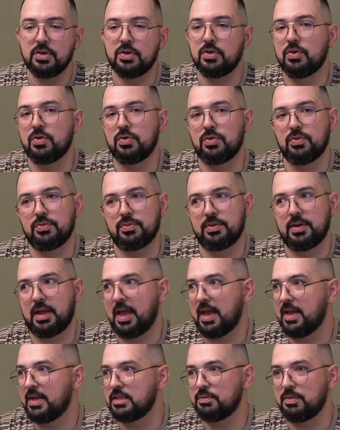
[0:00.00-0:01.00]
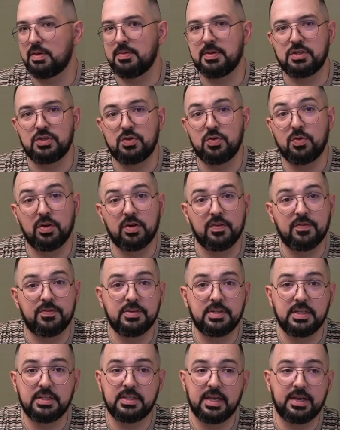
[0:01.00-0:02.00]
Who has maybe
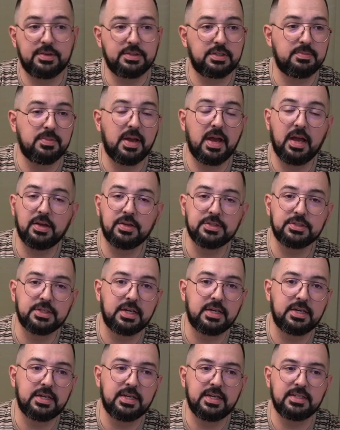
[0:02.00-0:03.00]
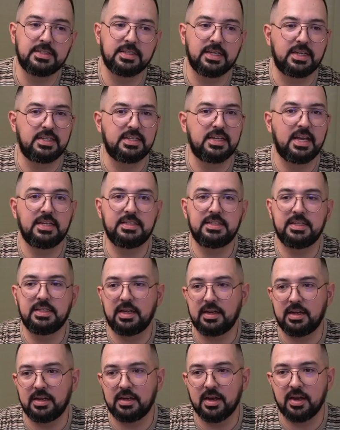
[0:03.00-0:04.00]
250,000 miles on it. It's like a
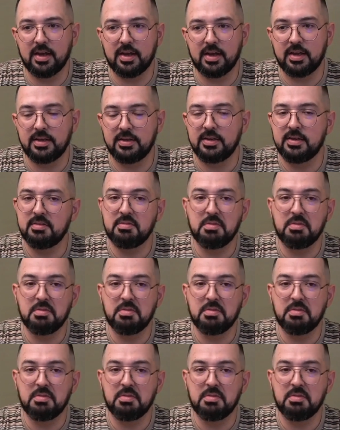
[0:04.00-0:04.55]
1989